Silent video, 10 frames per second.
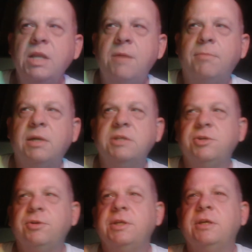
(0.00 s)
my
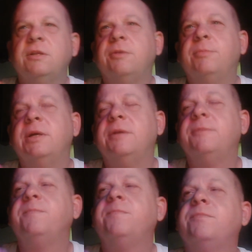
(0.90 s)
journey a little bit,
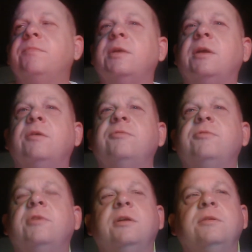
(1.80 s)

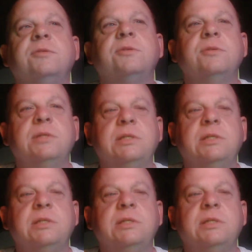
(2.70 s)
for others